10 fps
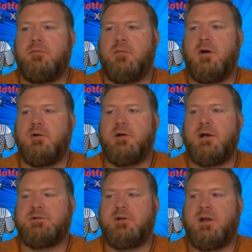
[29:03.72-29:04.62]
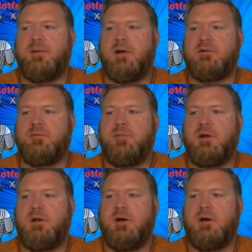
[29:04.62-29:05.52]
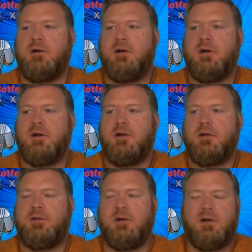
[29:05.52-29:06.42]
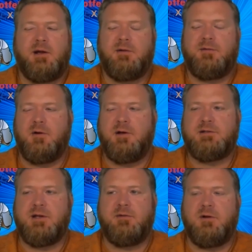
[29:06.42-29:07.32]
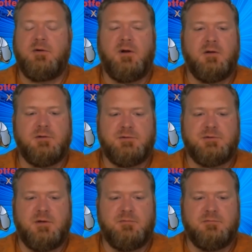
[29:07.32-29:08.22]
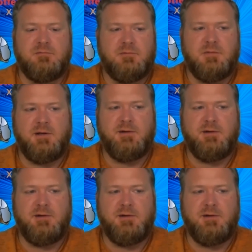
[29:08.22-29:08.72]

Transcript: Her actually came out to be like $3,700 or something like